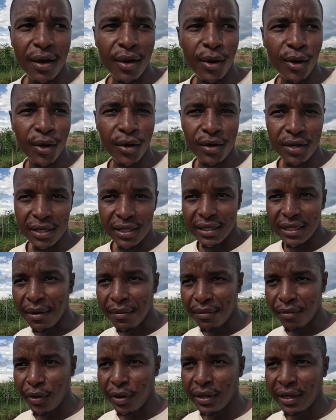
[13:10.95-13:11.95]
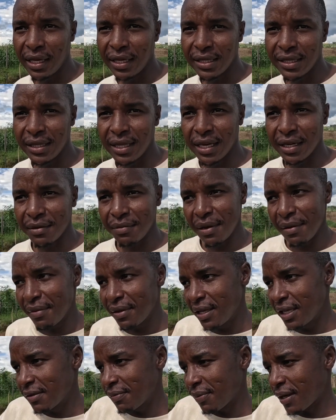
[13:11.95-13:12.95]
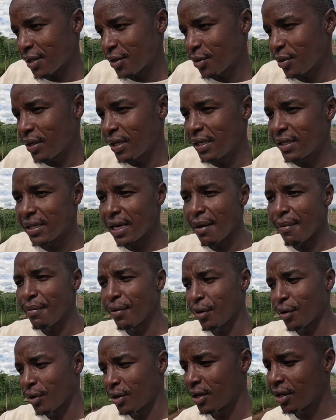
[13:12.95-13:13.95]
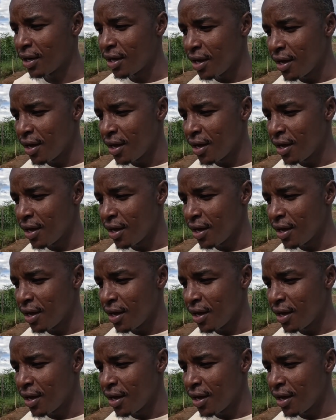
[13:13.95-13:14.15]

or some when they see that maybe this person is abroad,